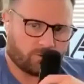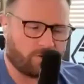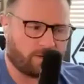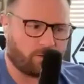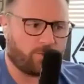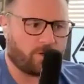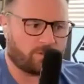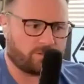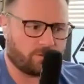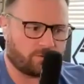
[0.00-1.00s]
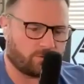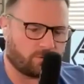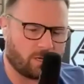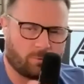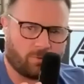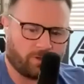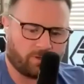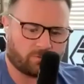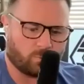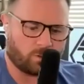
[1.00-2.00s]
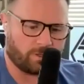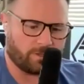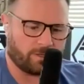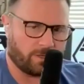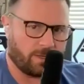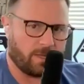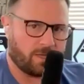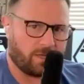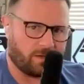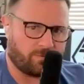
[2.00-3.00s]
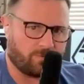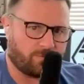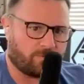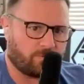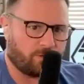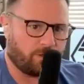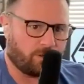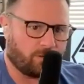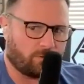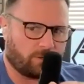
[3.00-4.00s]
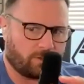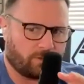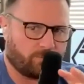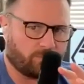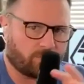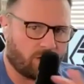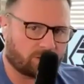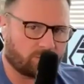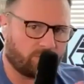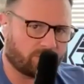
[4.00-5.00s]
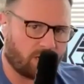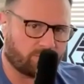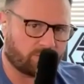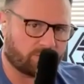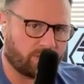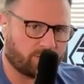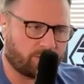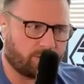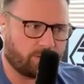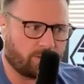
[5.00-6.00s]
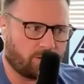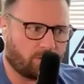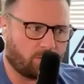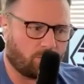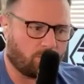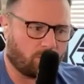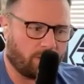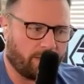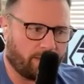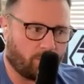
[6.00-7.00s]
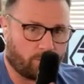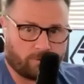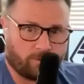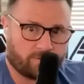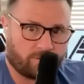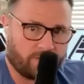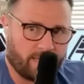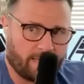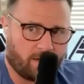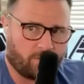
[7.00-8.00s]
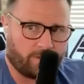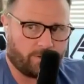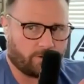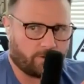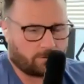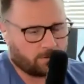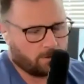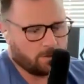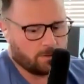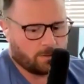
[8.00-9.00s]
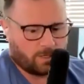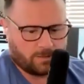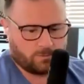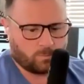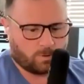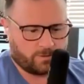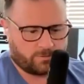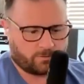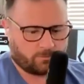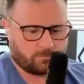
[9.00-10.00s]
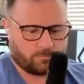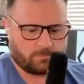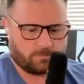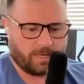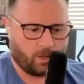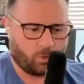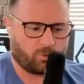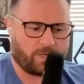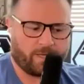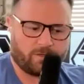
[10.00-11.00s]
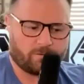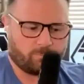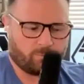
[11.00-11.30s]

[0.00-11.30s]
final thoughts here. So a couple of things. One, if you've caught some of this conversation or you're listening now and you want some help and you